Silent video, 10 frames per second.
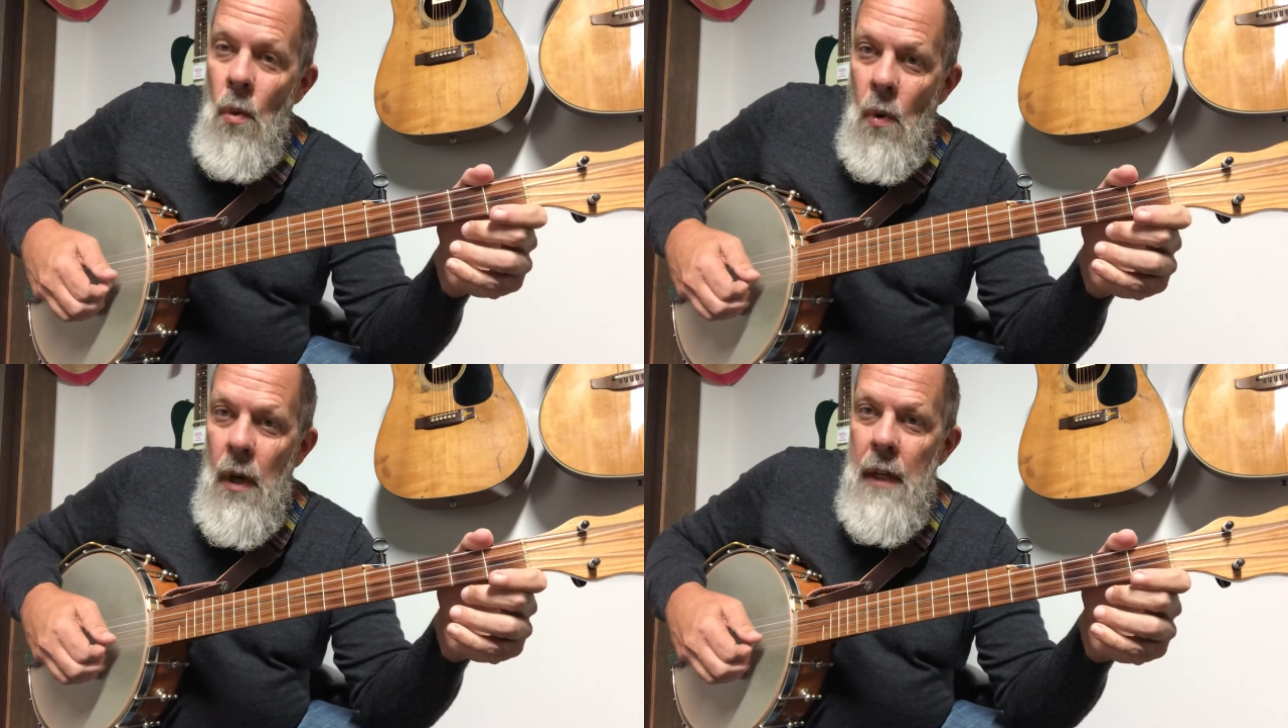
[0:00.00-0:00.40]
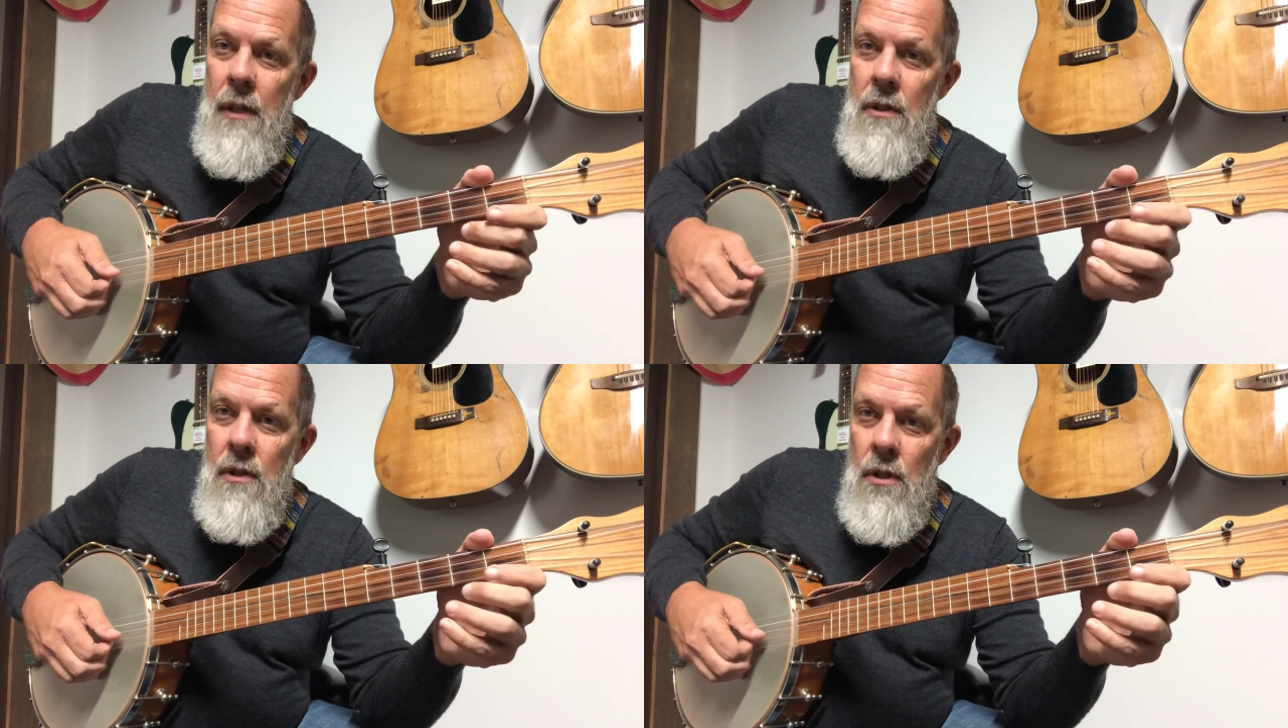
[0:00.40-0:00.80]

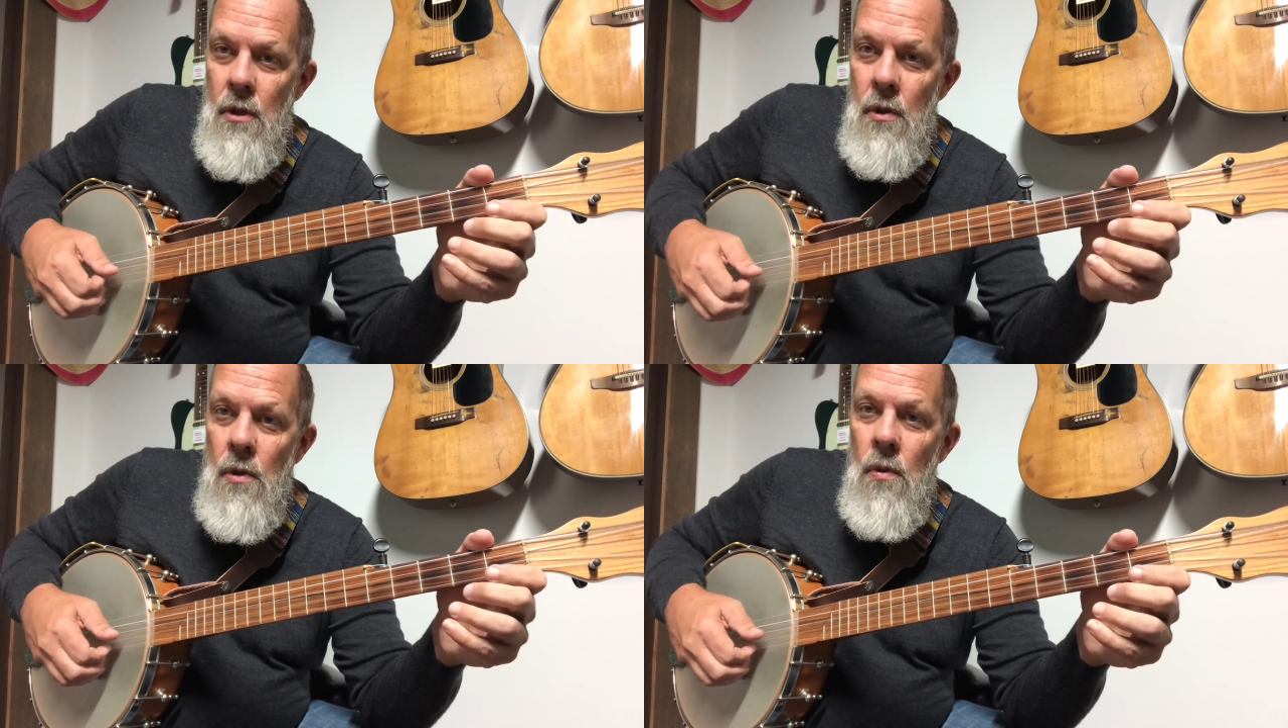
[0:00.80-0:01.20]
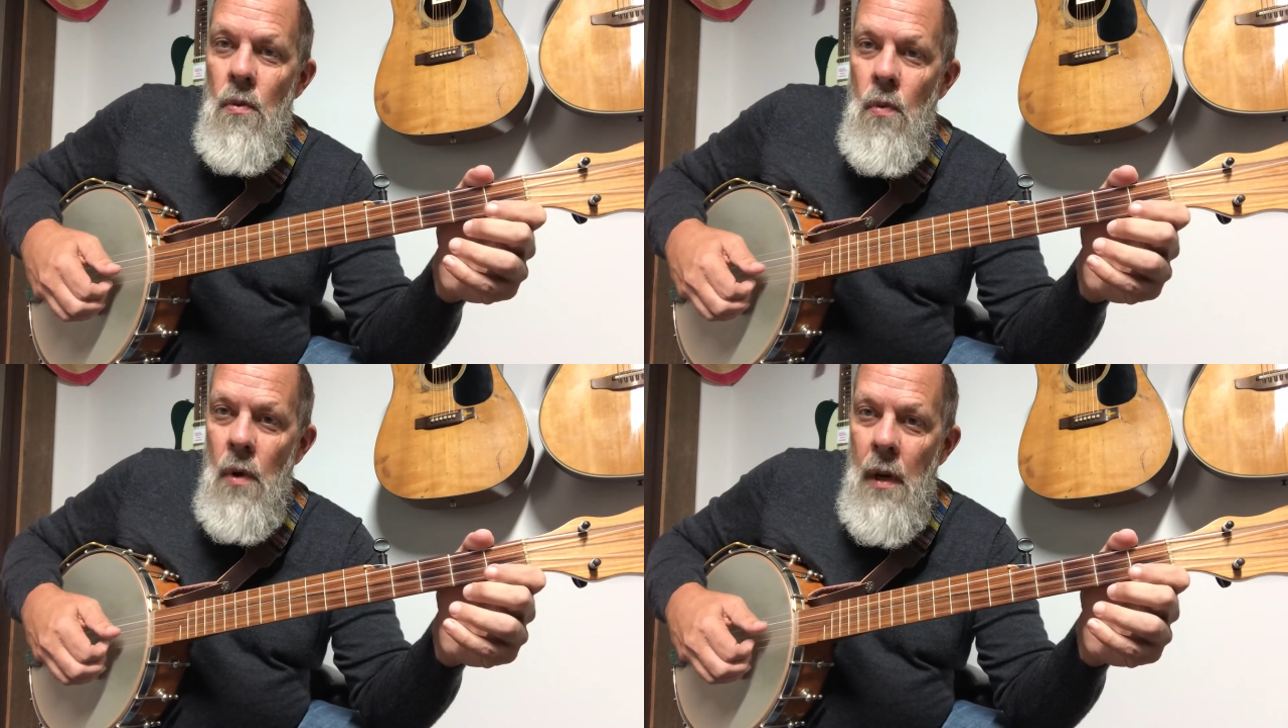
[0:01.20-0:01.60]
1, 2,
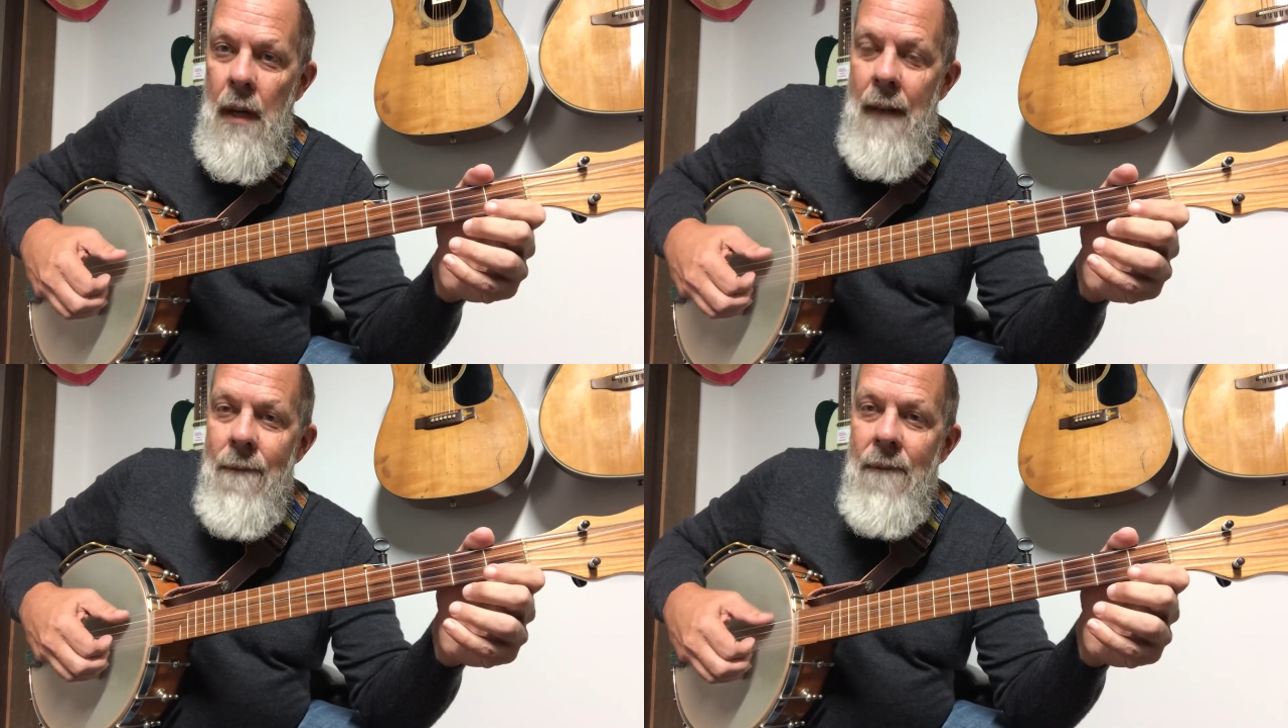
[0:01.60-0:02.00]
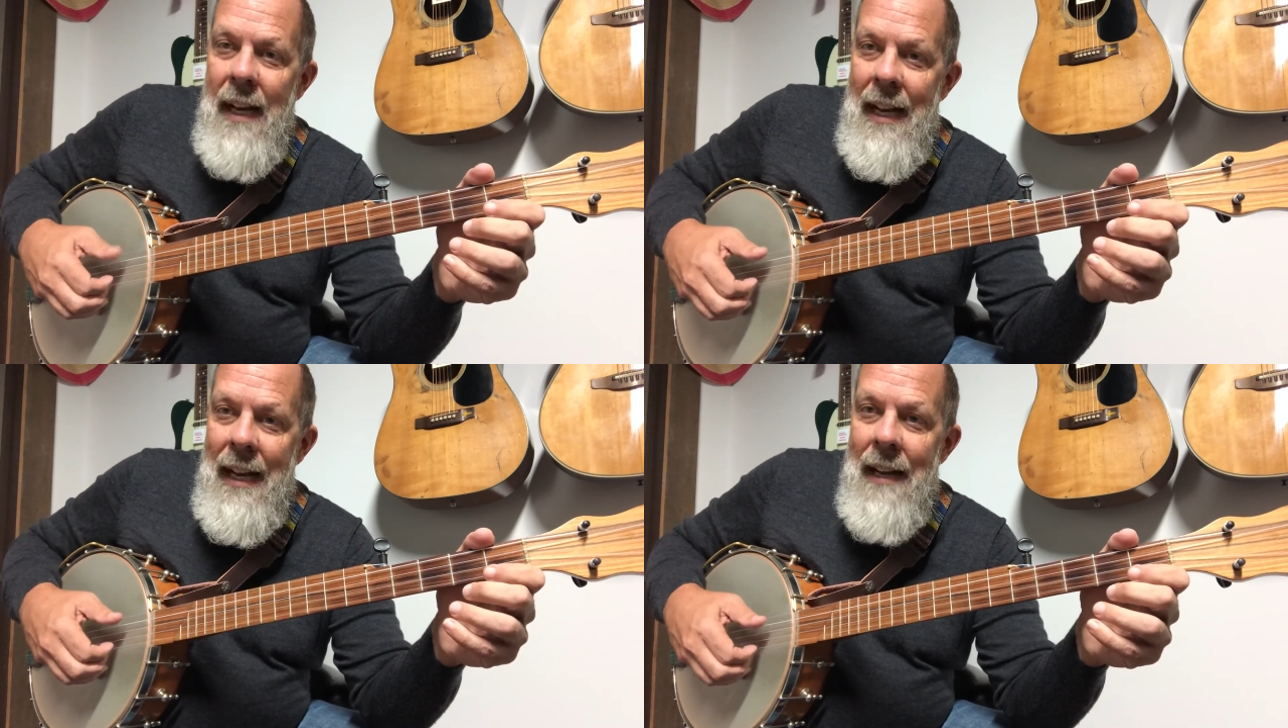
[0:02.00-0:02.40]
1,
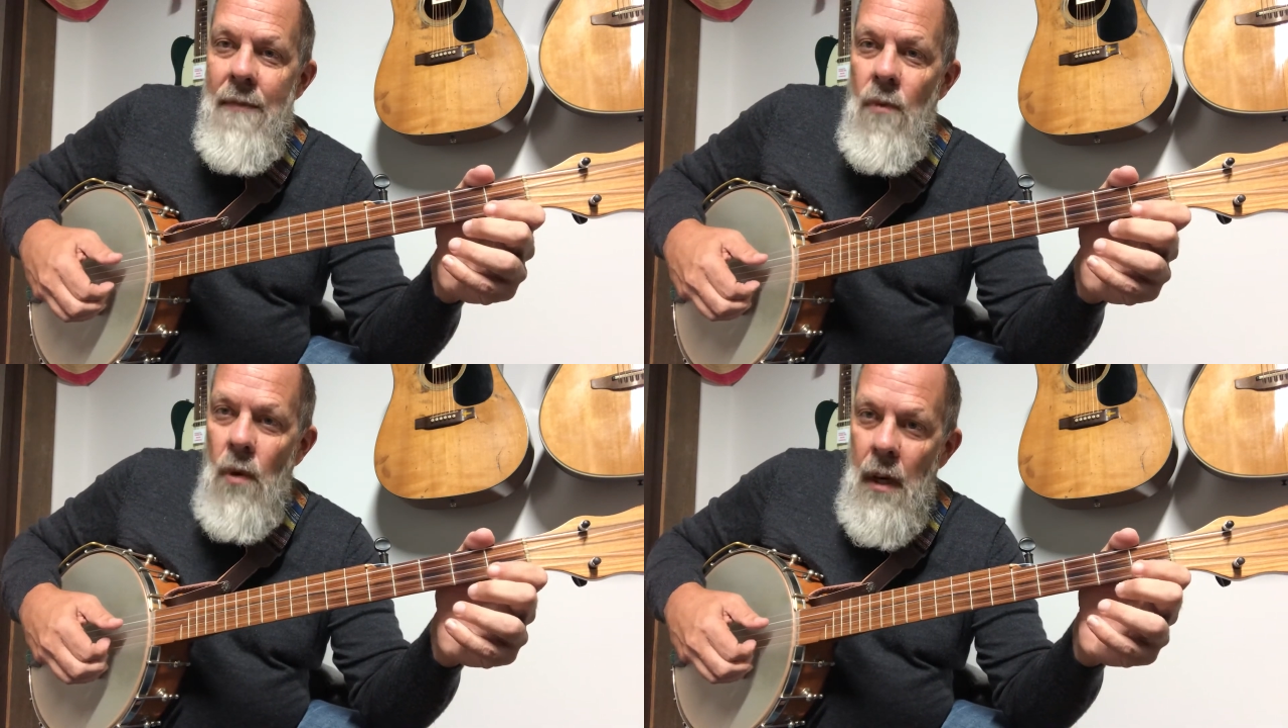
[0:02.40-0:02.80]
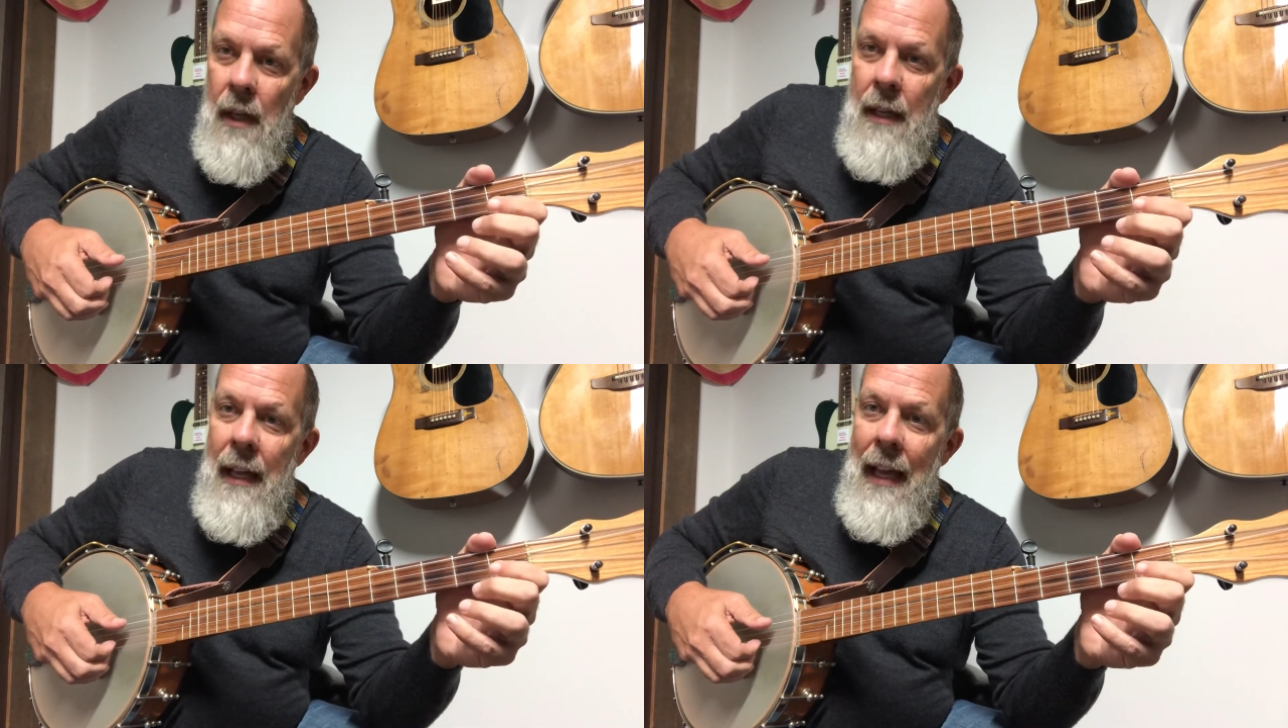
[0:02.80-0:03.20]
5,
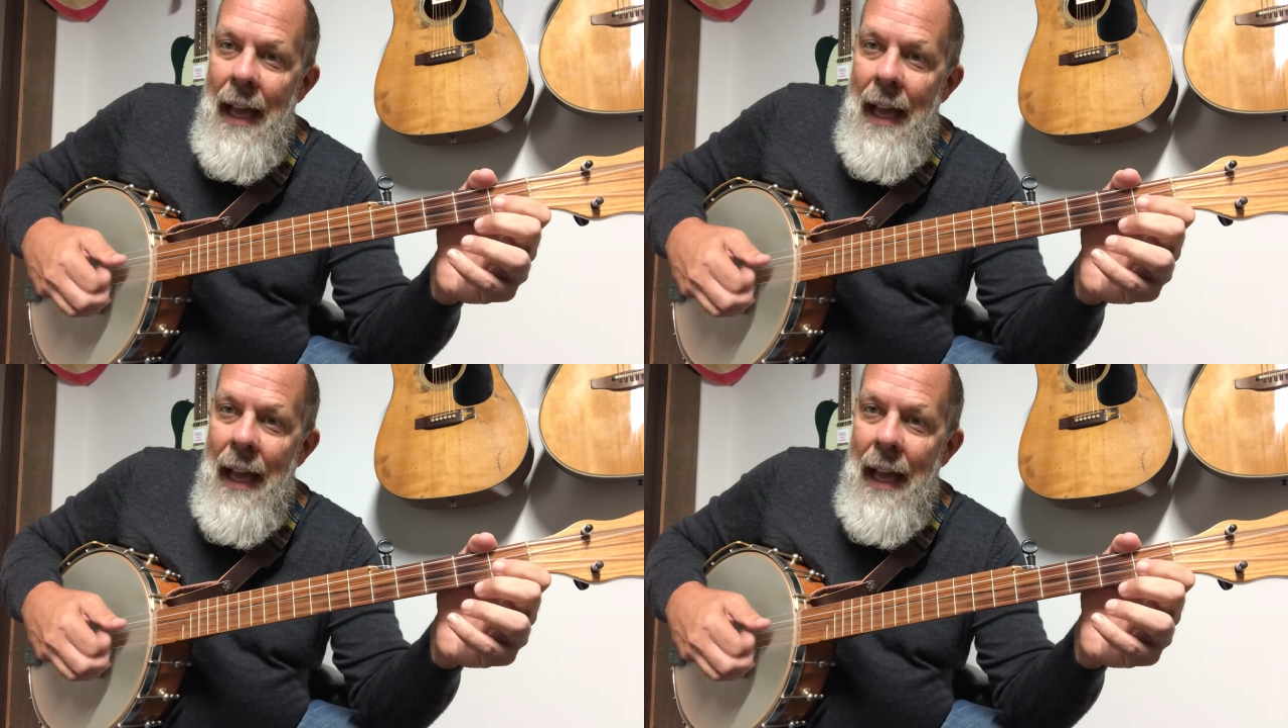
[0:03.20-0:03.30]
1,